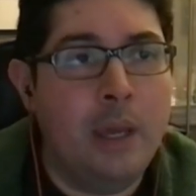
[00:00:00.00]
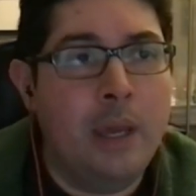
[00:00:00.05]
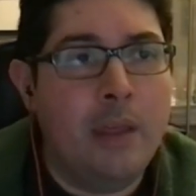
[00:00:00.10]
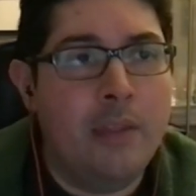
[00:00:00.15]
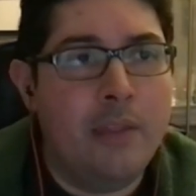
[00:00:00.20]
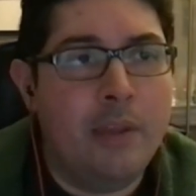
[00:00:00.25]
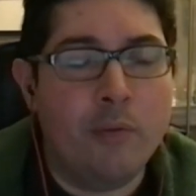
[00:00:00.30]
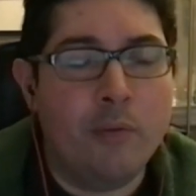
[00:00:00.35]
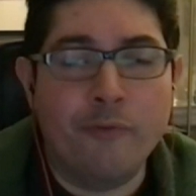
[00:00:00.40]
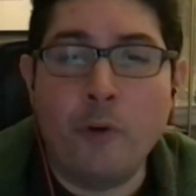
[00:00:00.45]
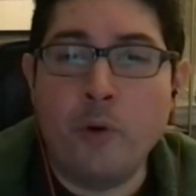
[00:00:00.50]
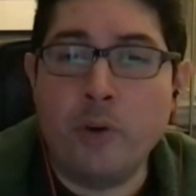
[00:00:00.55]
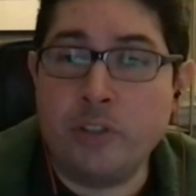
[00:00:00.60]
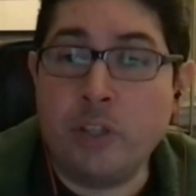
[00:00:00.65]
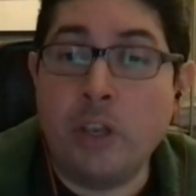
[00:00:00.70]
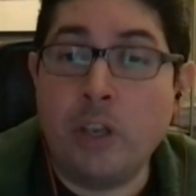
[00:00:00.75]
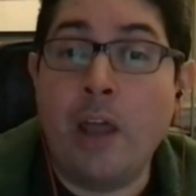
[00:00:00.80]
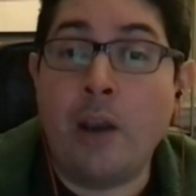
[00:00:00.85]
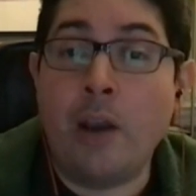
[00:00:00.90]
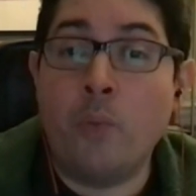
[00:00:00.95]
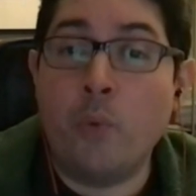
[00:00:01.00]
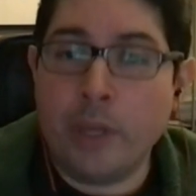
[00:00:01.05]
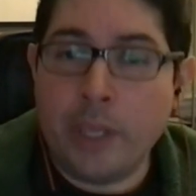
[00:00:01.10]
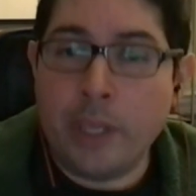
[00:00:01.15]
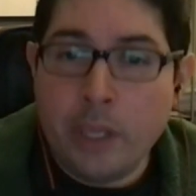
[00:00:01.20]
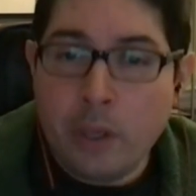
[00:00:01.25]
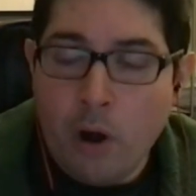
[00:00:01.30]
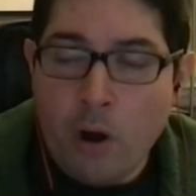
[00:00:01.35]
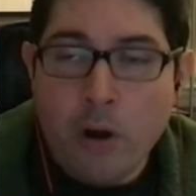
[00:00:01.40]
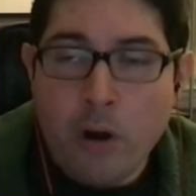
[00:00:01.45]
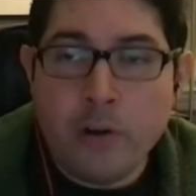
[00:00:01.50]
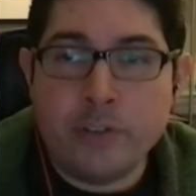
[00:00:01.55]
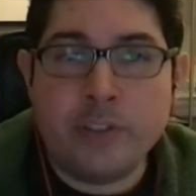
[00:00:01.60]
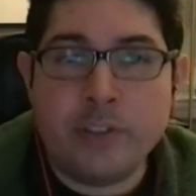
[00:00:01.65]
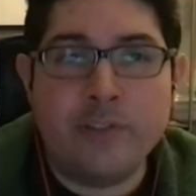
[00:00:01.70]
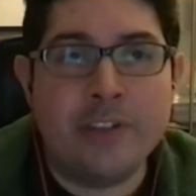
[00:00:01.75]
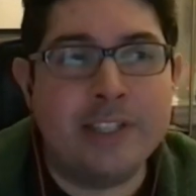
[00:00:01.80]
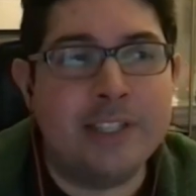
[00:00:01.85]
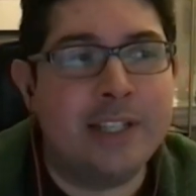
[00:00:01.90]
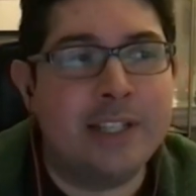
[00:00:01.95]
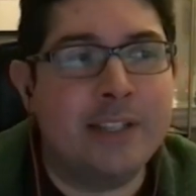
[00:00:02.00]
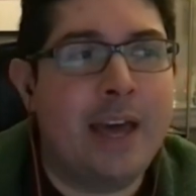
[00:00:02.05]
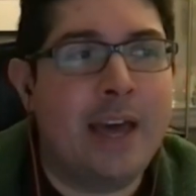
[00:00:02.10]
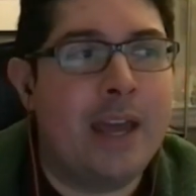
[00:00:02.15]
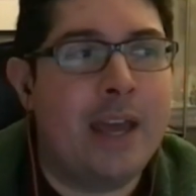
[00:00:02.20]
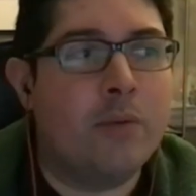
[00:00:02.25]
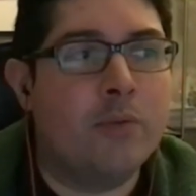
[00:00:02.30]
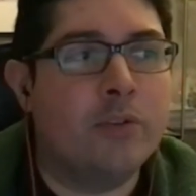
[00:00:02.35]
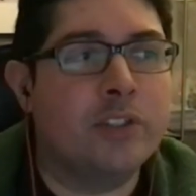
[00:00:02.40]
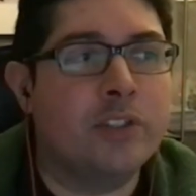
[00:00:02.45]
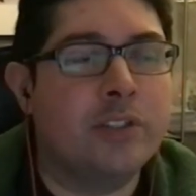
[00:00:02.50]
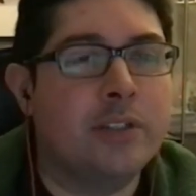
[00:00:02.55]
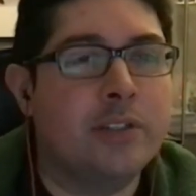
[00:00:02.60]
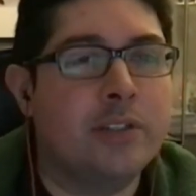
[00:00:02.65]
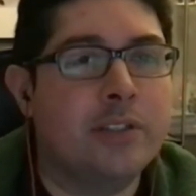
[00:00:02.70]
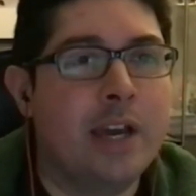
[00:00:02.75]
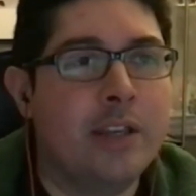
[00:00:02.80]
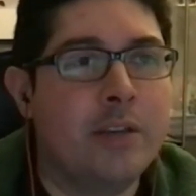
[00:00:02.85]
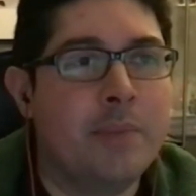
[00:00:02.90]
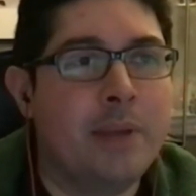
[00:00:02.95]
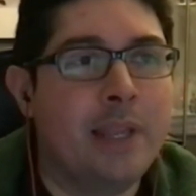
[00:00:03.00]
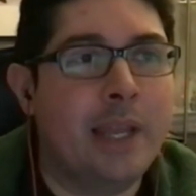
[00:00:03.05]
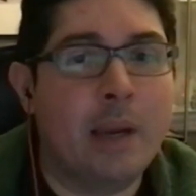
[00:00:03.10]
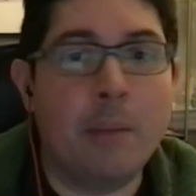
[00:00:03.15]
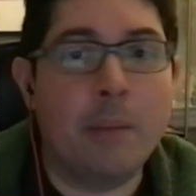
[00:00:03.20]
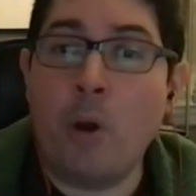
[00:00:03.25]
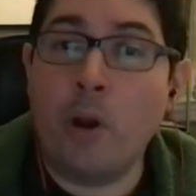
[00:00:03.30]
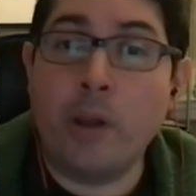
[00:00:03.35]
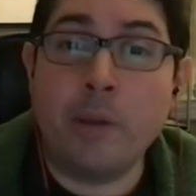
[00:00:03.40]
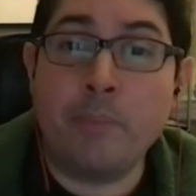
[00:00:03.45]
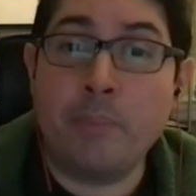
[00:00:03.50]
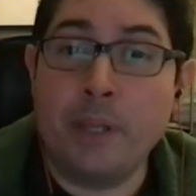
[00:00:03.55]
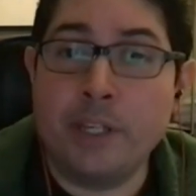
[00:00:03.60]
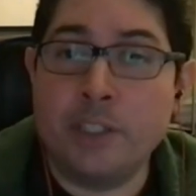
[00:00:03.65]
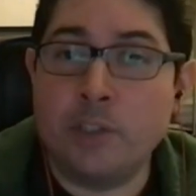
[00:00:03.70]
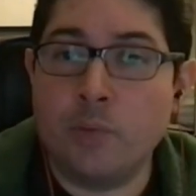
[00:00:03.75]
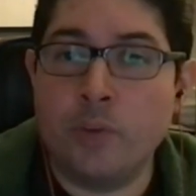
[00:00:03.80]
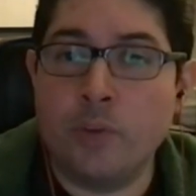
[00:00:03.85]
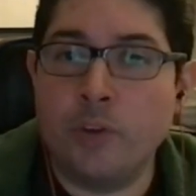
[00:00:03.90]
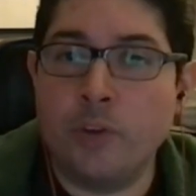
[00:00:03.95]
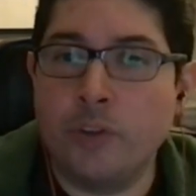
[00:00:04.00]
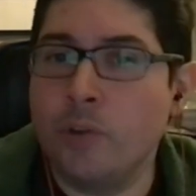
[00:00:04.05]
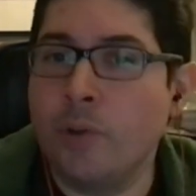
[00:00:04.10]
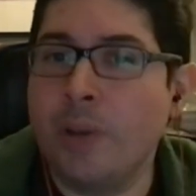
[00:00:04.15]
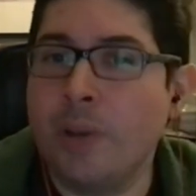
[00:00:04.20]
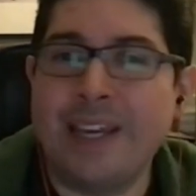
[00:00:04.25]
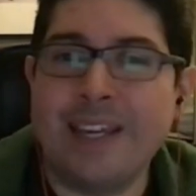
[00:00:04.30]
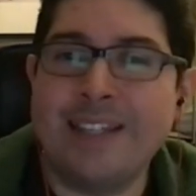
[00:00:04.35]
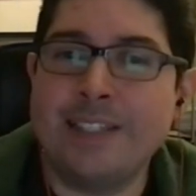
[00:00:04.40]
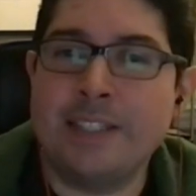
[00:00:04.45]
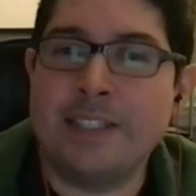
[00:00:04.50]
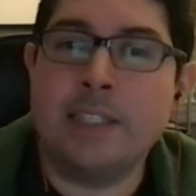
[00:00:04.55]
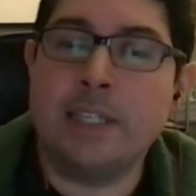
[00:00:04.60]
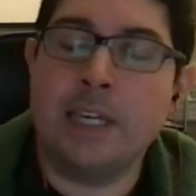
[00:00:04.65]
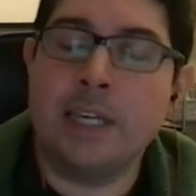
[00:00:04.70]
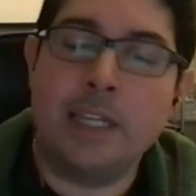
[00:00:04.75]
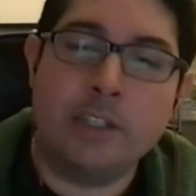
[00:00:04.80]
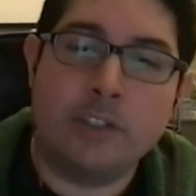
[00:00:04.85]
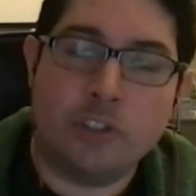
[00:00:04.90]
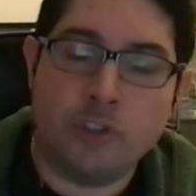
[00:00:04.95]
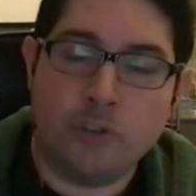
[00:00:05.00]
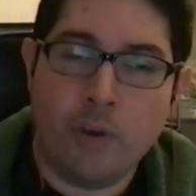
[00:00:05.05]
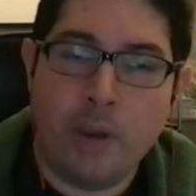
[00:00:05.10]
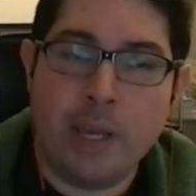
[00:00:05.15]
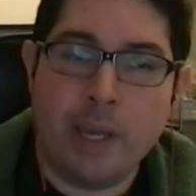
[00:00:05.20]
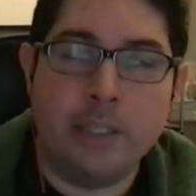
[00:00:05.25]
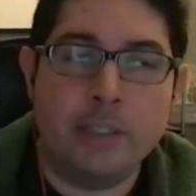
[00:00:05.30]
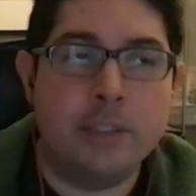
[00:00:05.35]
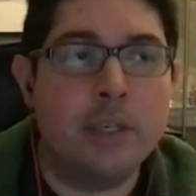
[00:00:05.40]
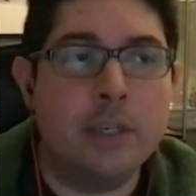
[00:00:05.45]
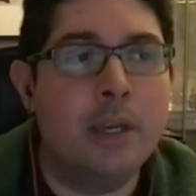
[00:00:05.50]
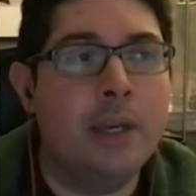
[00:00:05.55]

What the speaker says: they were focused a lot on rookie cards and things like that. It was designed to be like a marketplace where you could do like instantaneous trades,